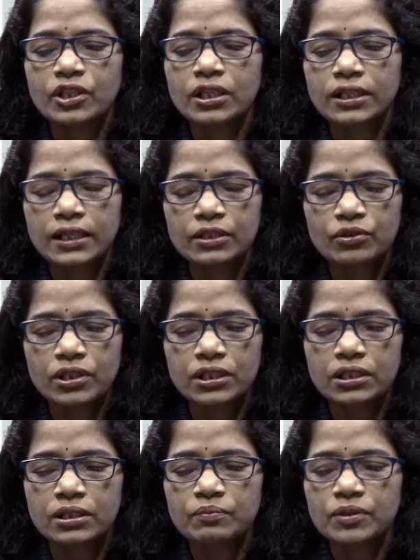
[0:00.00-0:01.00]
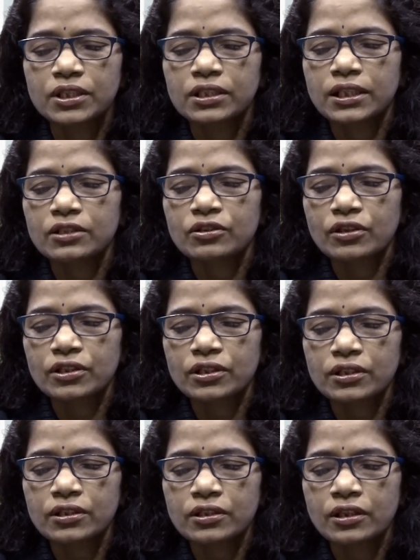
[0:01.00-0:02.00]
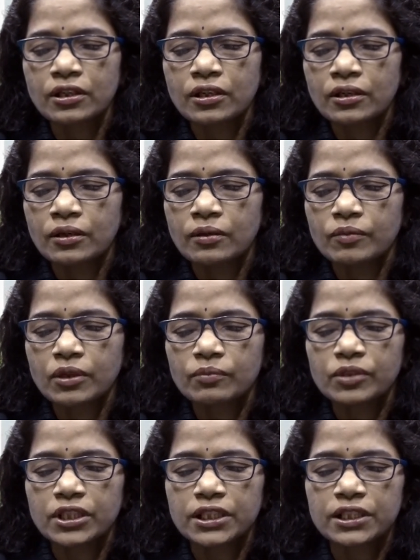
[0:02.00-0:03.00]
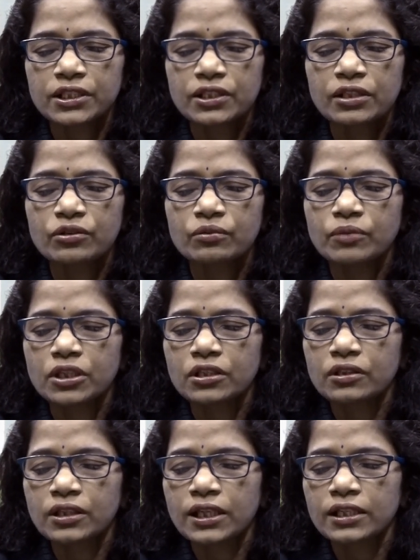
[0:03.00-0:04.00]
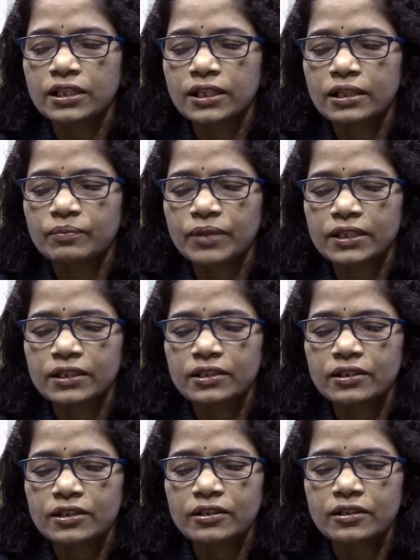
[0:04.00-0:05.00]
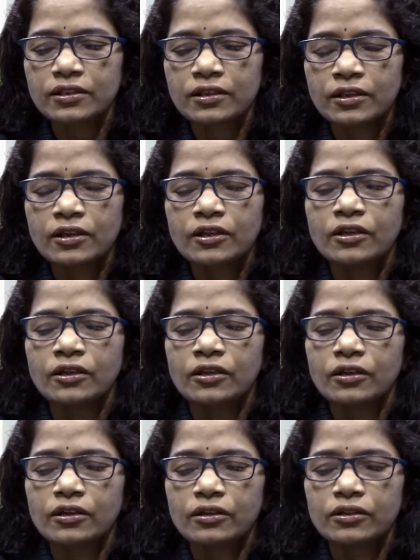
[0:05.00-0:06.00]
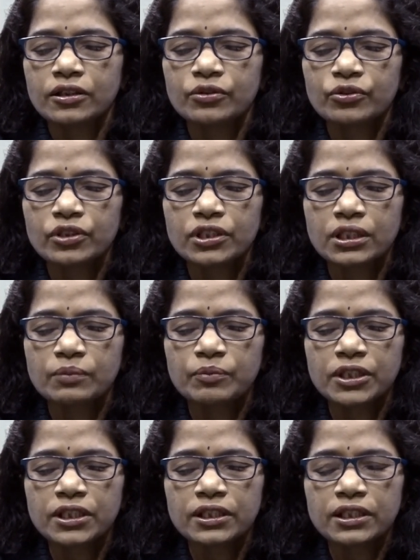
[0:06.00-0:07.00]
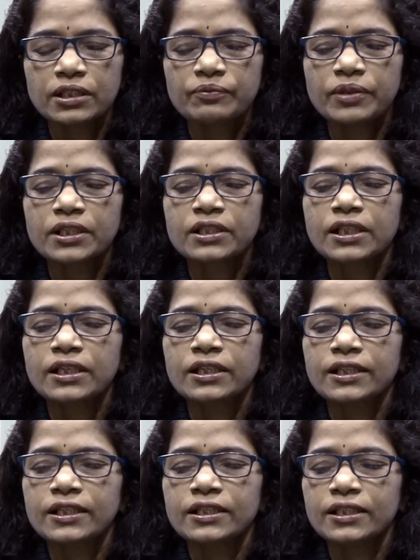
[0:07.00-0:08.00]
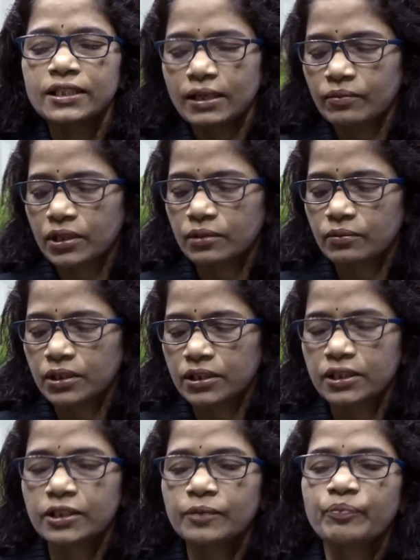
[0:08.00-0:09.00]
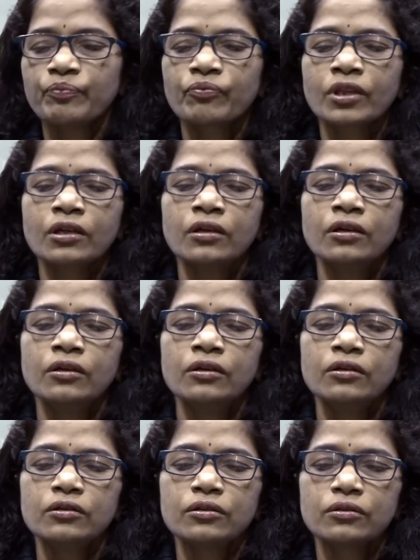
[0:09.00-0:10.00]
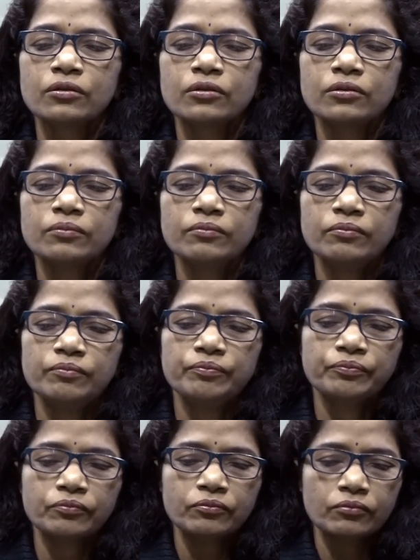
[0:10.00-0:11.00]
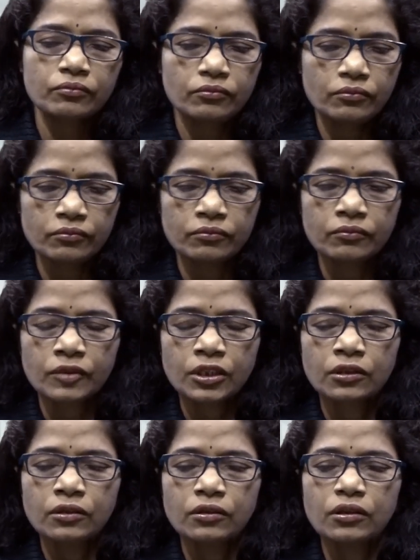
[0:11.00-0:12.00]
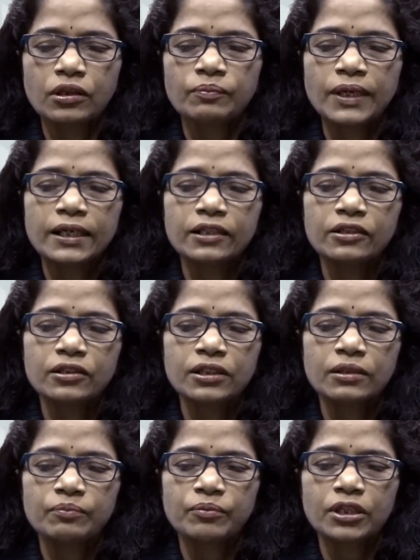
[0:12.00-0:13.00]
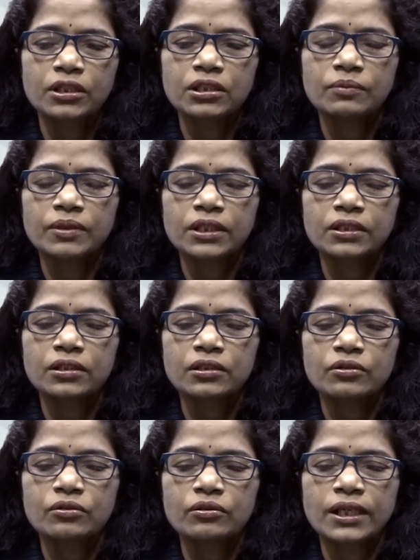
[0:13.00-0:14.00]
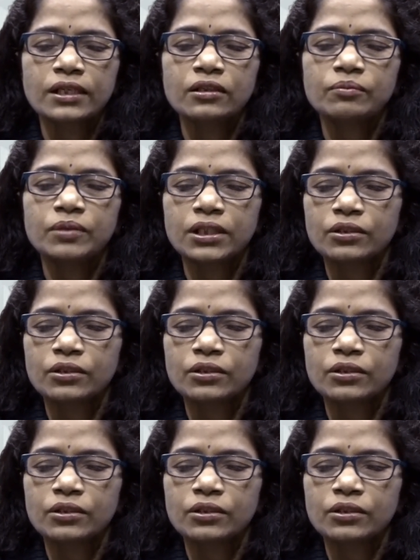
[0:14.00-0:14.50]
gradually shifting their choices from traditional to modern healthcare practices due to its immediate effects and easy availability. So, the planners and policymakers should adopt a